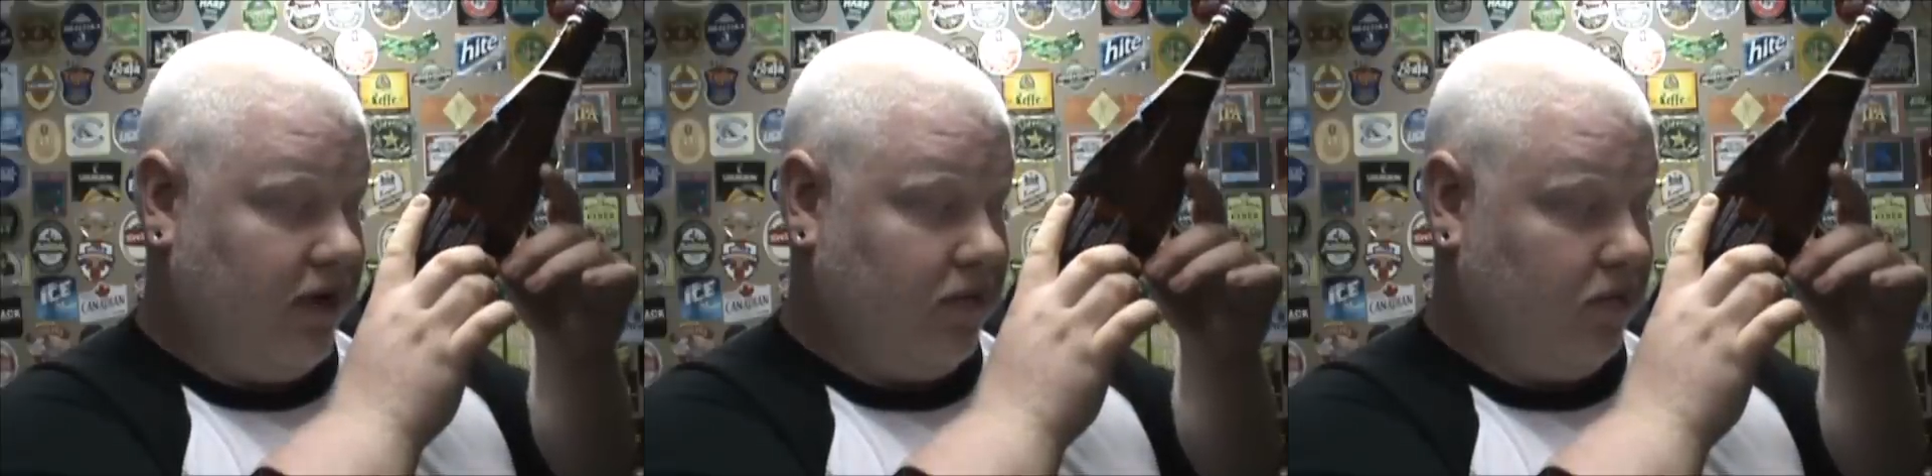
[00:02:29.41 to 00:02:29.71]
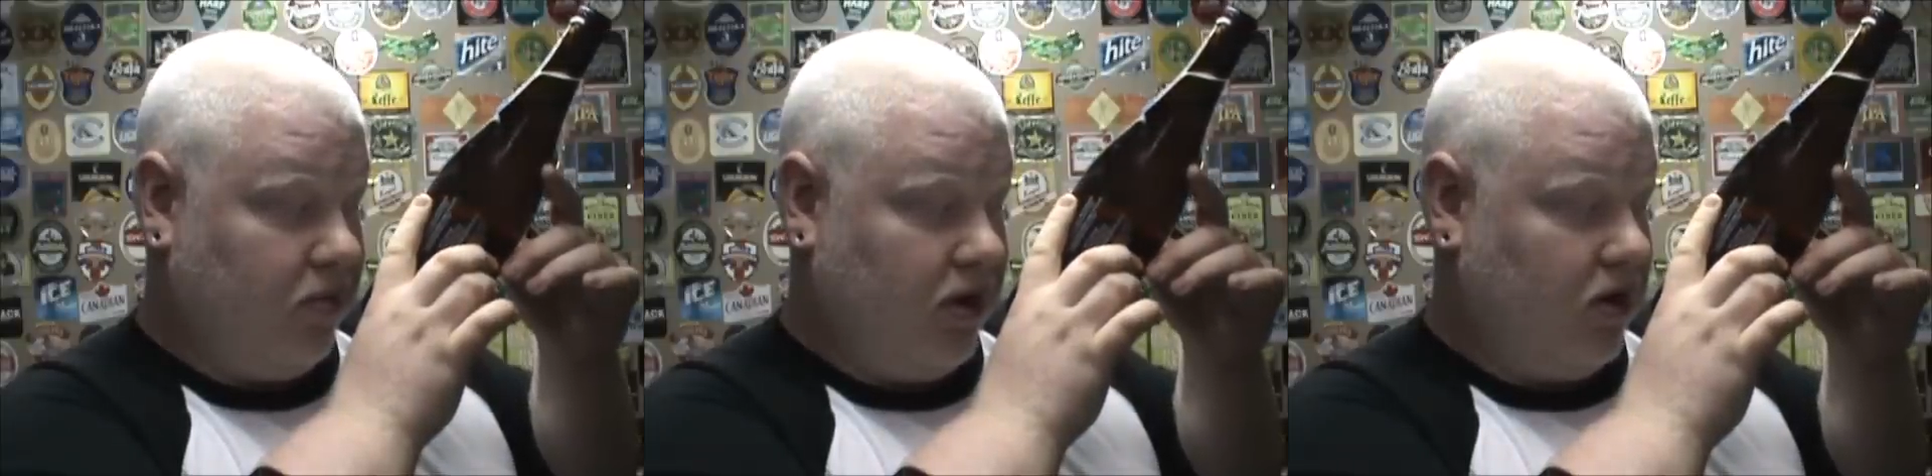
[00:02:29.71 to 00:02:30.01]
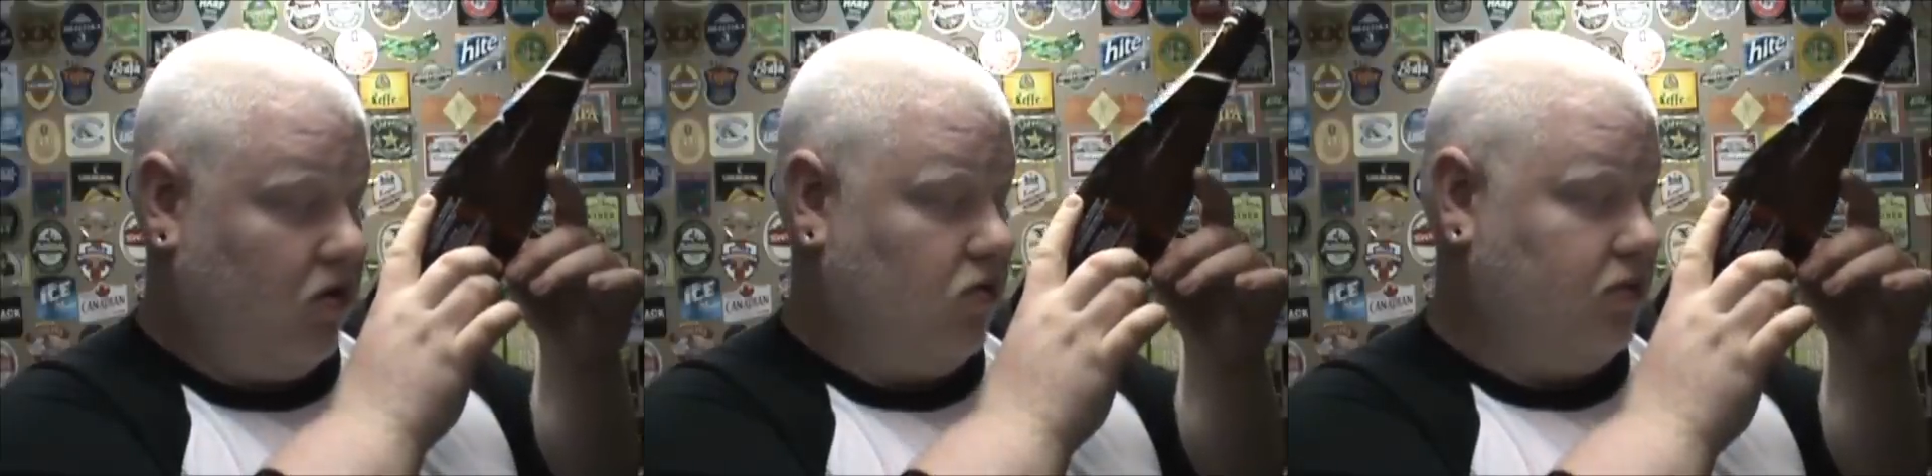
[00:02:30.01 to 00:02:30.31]
helped
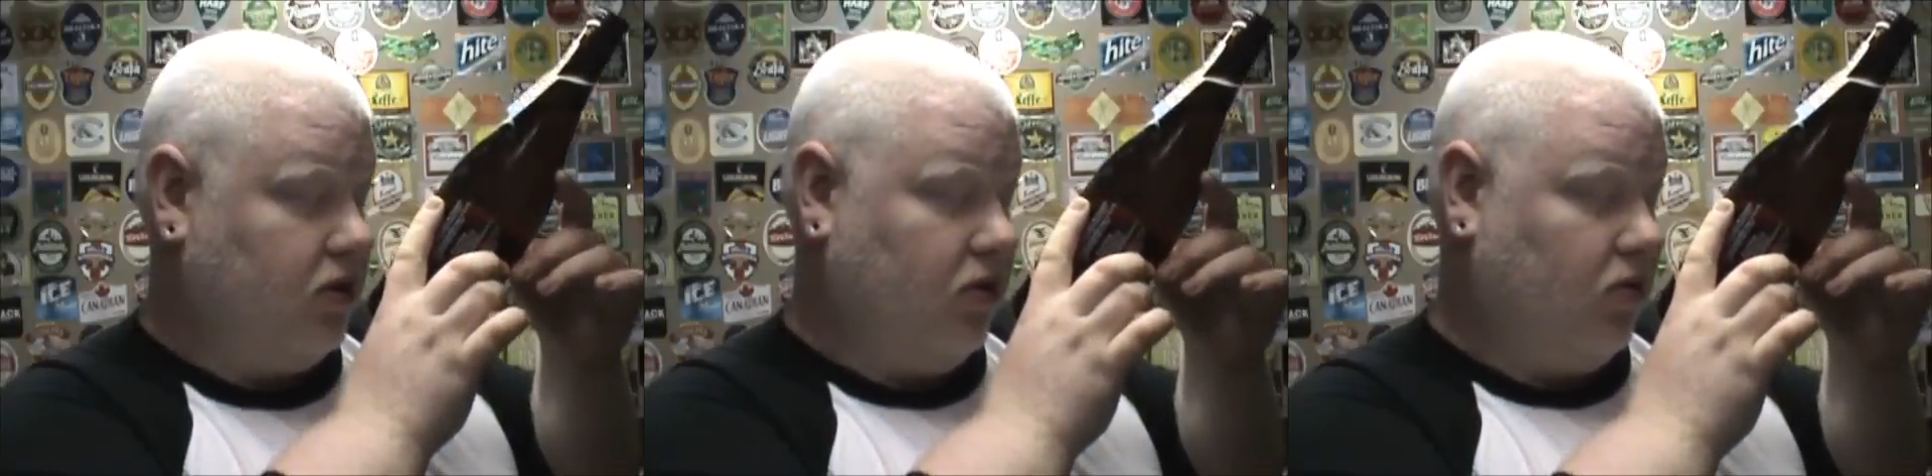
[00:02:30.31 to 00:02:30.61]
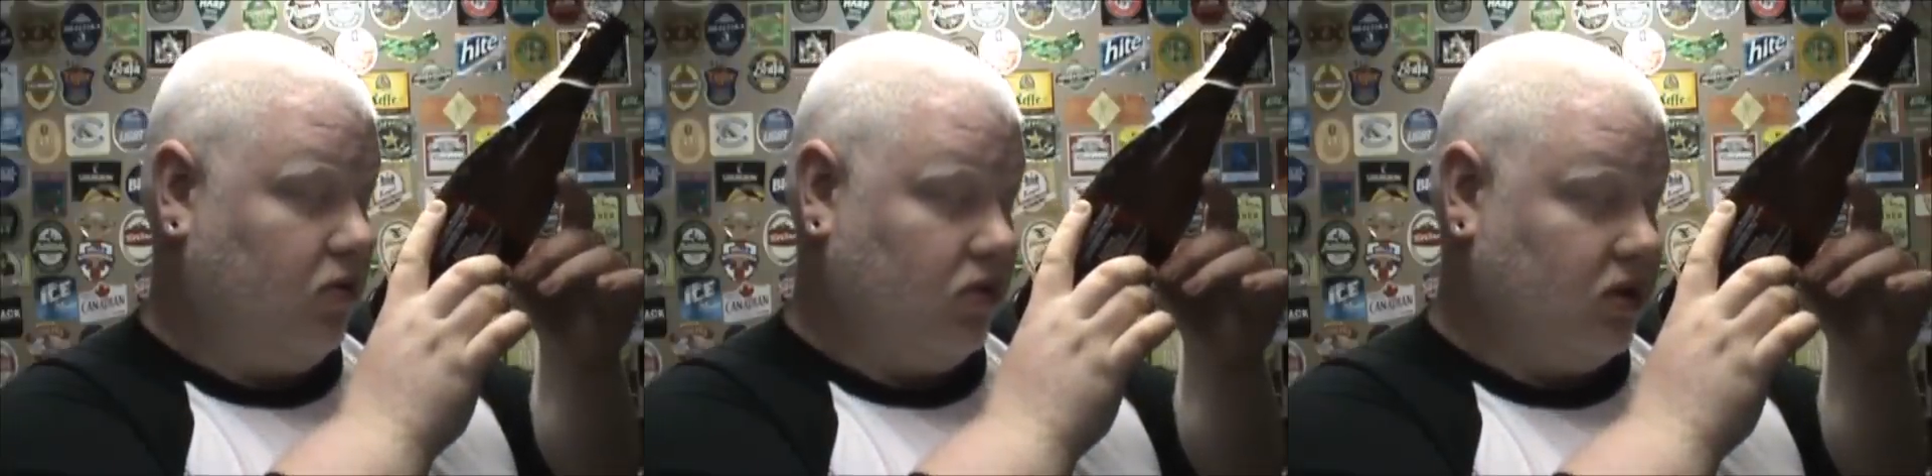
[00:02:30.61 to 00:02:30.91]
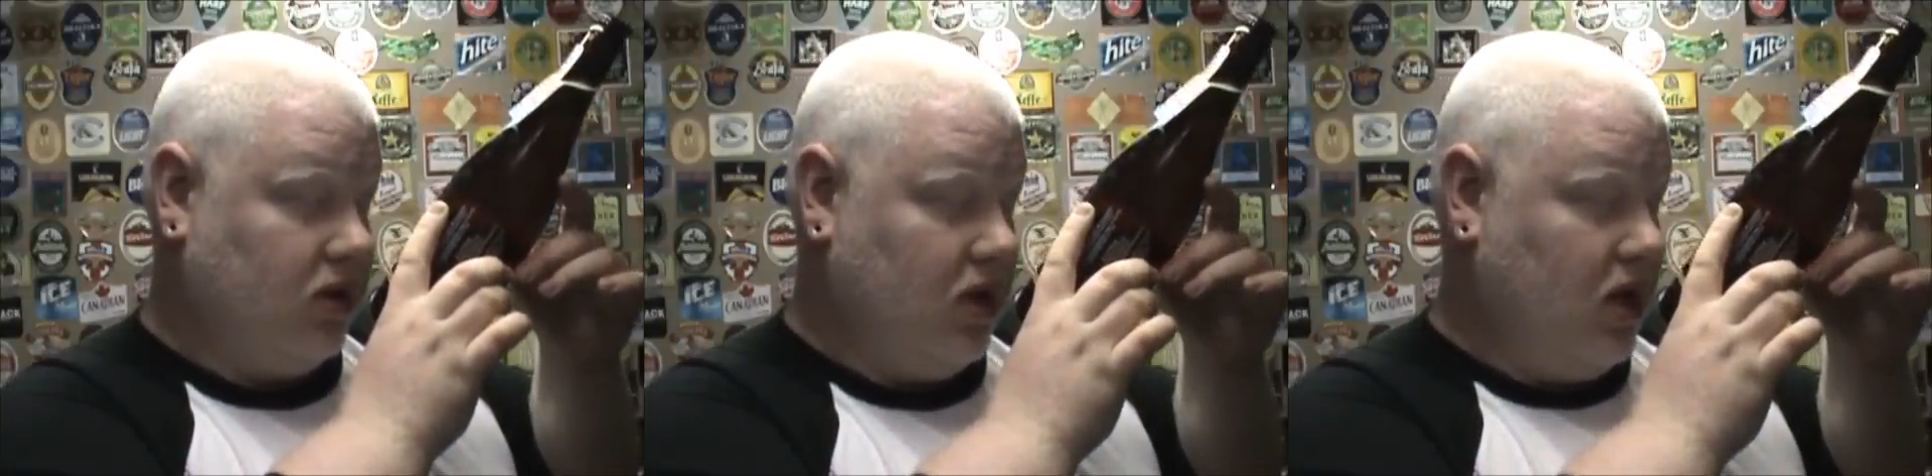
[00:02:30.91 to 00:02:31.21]
bring home the gold,